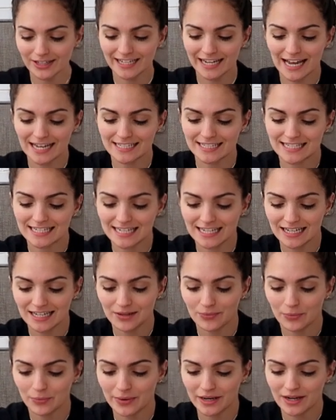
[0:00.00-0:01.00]
already guessed
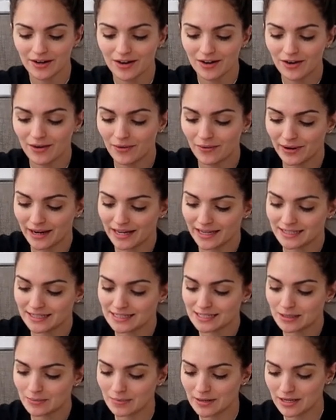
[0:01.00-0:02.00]
it, we are going
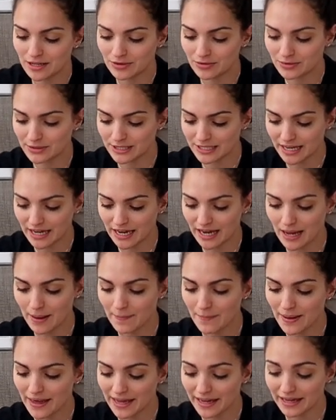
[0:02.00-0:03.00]
to be using
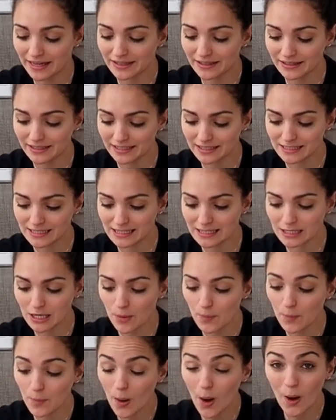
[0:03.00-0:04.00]
Piglet's
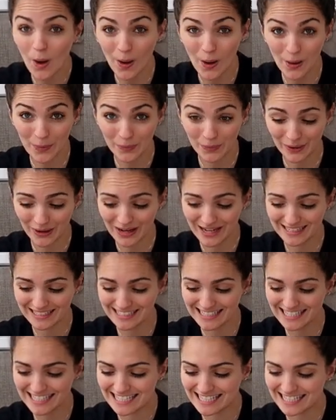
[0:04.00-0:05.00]
paw
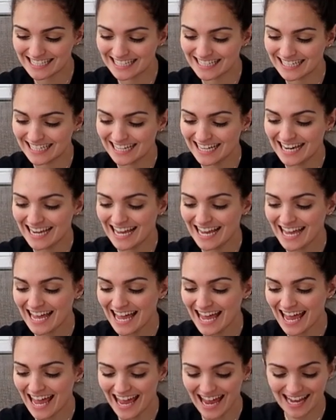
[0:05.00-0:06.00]
prints
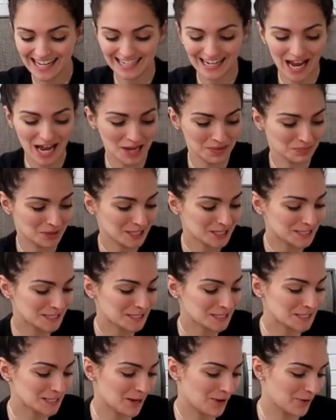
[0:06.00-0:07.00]
and I'm
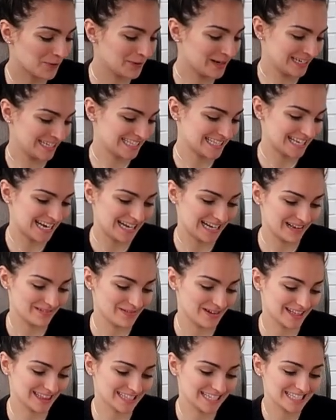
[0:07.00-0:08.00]
so excited
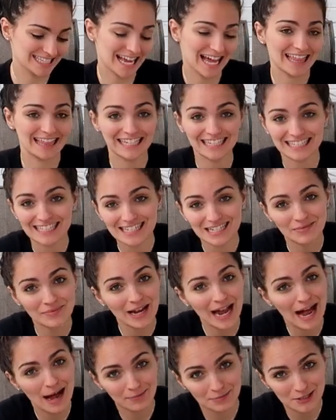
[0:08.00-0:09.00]
about this. I think it's gonna
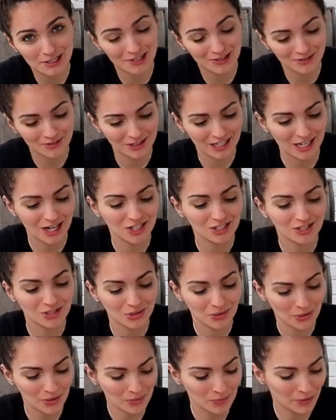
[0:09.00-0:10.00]
be absolutely
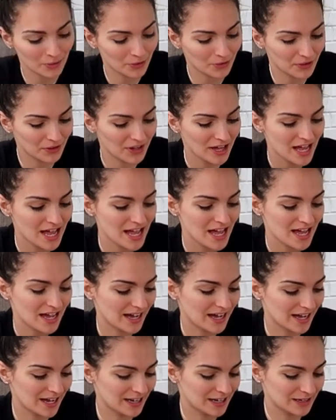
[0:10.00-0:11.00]
adorable.
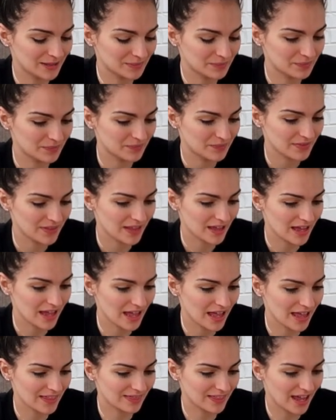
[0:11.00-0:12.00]
Um,
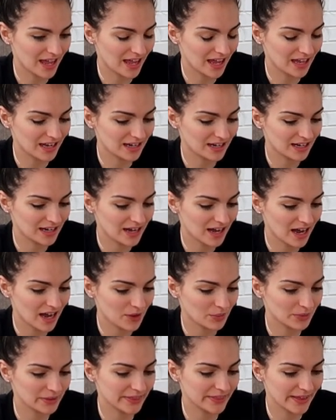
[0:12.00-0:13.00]
and then
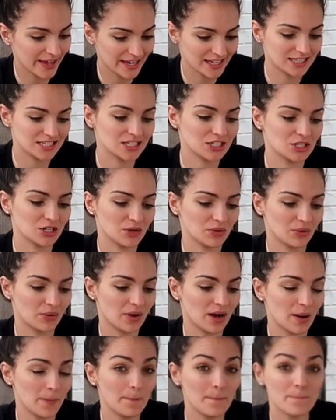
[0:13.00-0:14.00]
I would like to
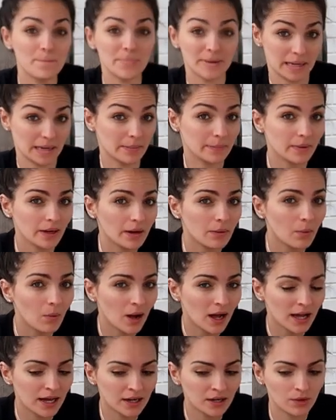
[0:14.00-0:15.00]
do a big, big
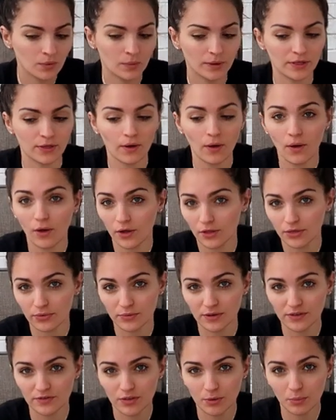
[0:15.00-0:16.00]
one with all
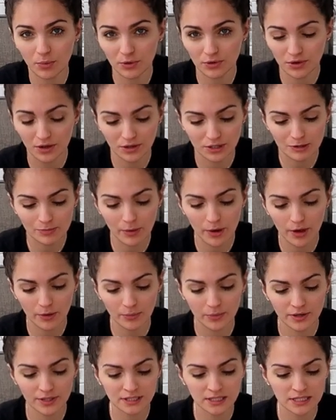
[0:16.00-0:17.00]
three of the Bulldog's paw
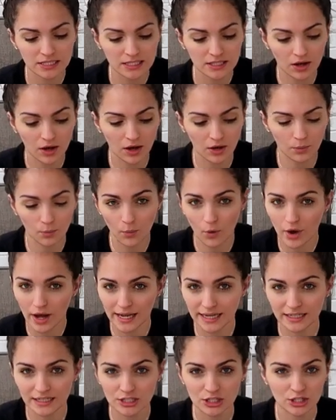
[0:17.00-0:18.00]
prints on
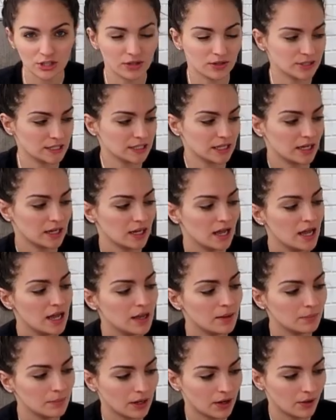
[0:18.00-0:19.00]
one. So there's like
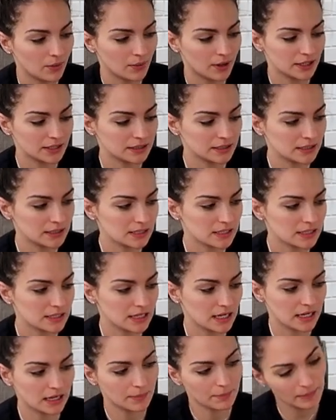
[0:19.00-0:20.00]
bigger ones
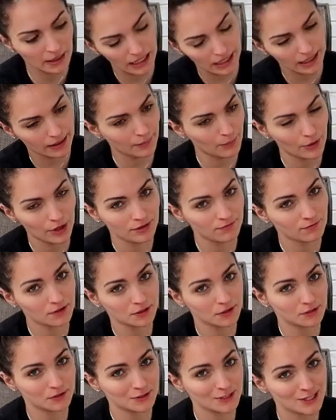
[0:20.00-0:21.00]
and a medium one
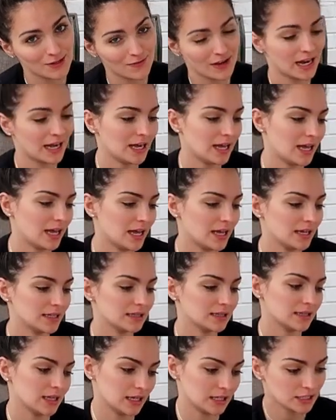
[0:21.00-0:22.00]
for little Savannah
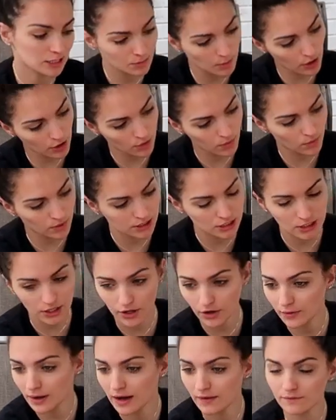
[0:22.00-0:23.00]
and like smaller ones
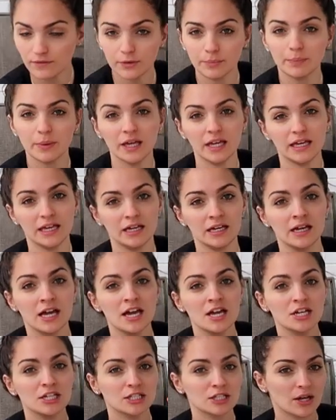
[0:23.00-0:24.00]
all around from Piggy.
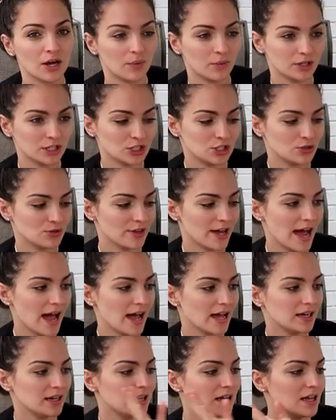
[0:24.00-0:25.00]
So I wanna do
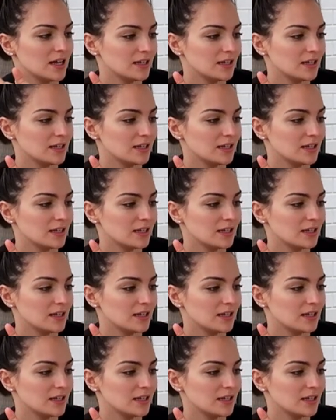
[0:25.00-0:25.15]
that